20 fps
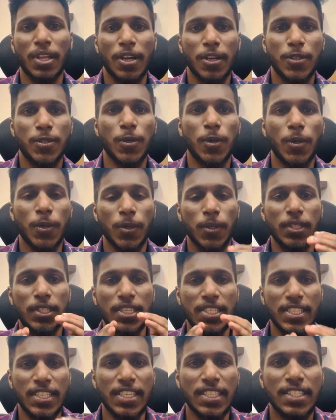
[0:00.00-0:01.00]
So
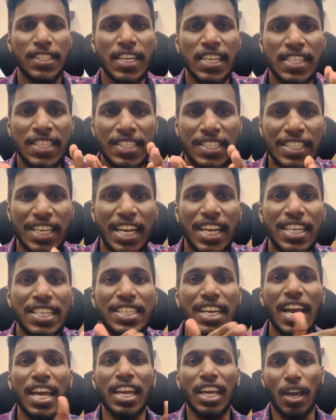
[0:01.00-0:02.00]
this is the change
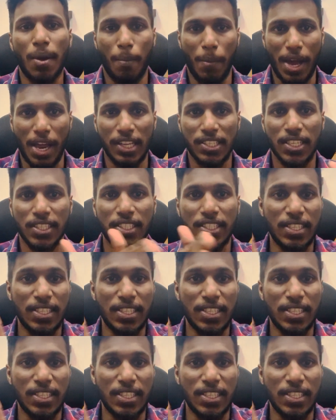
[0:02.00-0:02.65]
and comparison.